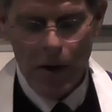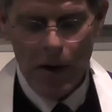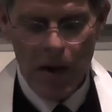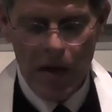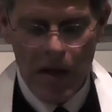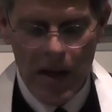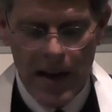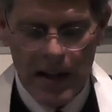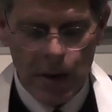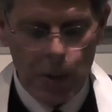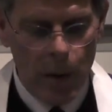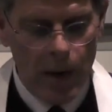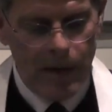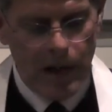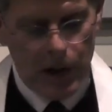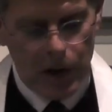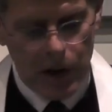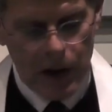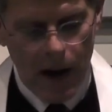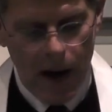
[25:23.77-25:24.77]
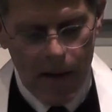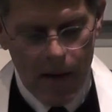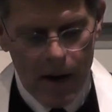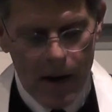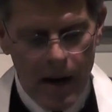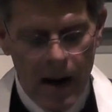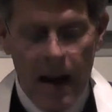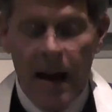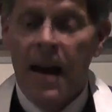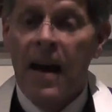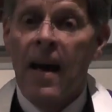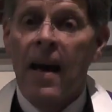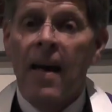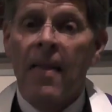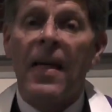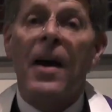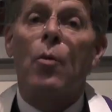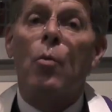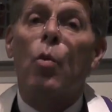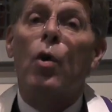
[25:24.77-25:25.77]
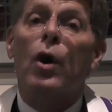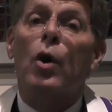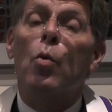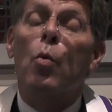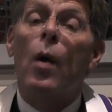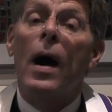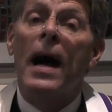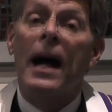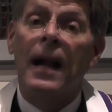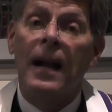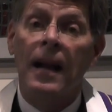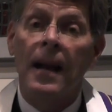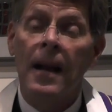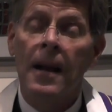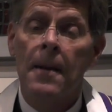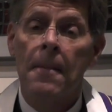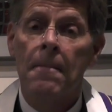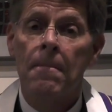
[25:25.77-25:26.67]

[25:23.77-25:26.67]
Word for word: the things we've discovered that work well